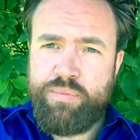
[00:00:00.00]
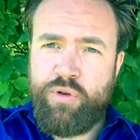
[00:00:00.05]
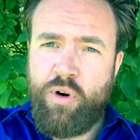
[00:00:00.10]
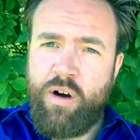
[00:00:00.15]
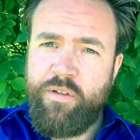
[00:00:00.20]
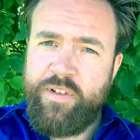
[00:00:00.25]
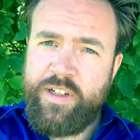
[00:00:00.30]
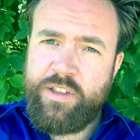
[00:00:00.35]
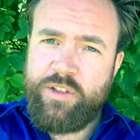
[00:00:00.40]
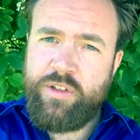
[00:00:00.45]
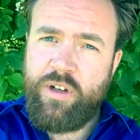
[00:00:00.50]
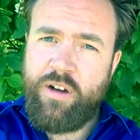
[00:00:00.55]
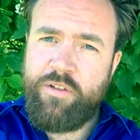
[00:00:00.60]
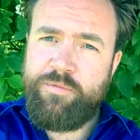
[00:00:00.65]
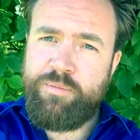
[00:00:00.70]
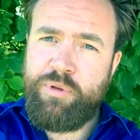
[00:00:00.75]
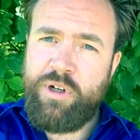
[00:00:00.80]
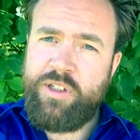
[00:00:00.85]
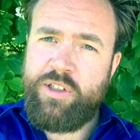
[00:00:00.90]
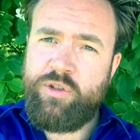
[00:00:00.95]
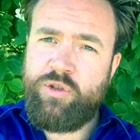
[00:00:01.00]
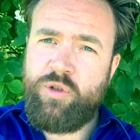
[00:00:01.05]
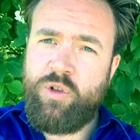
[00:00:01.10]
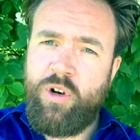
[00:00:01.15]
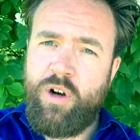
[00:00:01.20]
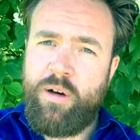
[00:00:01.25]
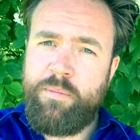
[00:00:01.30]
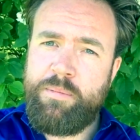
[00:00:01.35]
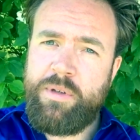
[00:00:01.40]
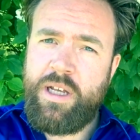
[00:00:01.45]
Province of British
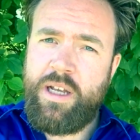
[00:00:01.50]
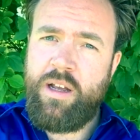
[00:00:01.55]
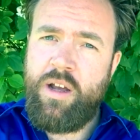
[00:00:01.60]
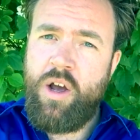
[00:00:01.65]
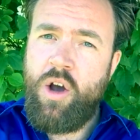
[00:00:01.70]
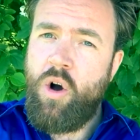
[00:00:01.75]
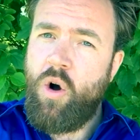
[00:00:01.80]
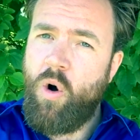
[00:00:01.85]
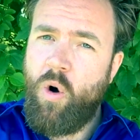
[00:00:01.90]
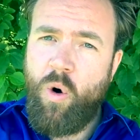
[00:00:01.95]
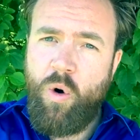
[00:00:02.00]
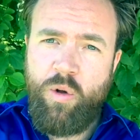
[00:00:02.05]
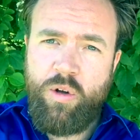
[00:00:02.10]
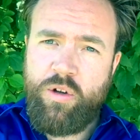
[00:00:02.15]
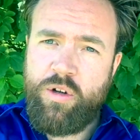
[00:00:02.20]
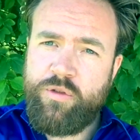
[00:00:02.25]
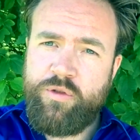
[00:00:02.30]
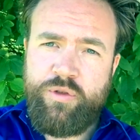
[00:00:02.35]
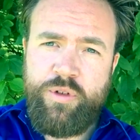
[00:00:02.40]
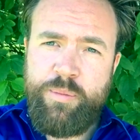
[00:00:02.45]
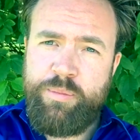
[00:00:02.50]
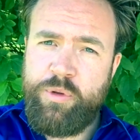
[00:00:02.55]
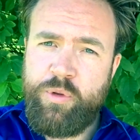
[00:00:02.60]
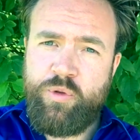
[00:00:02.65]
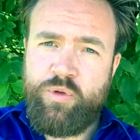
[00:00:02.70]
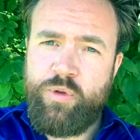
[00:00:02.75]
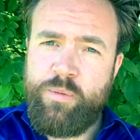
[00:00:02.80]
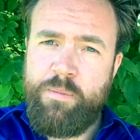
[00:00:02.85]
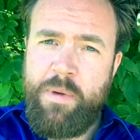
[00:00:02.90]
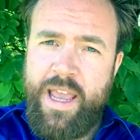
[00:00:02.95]
Columbia all
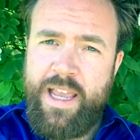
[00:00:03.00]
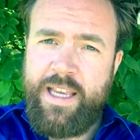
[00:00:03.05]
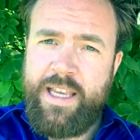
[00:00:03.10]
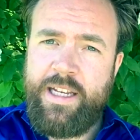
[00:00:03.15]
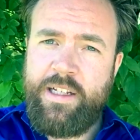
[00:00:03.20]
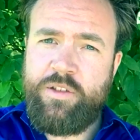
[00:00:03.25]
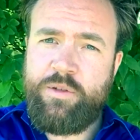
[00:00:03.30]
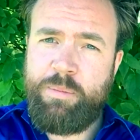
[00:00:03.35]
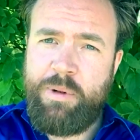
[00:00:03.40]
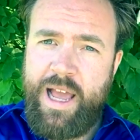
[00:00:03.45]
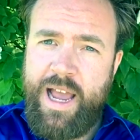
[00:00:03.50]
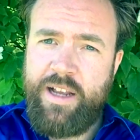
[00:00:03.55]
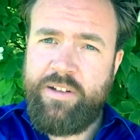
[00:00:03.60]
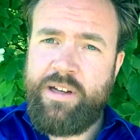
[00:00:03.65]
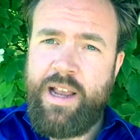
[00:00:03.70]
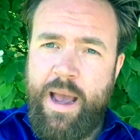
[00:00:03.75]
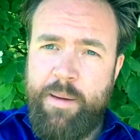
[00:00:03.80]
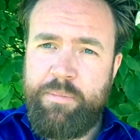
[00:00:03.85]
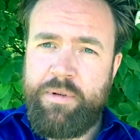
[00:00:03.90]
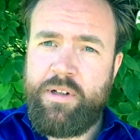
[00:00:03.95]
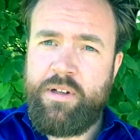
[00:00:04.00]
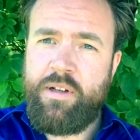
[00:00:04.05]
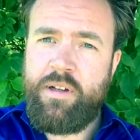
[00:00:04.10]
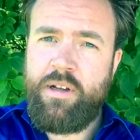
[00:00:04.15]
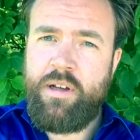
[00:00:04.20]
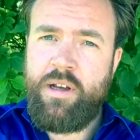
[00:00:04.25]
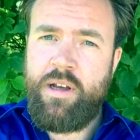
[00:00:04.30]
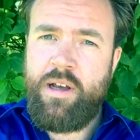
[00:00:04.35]
contribute to making Splash happen.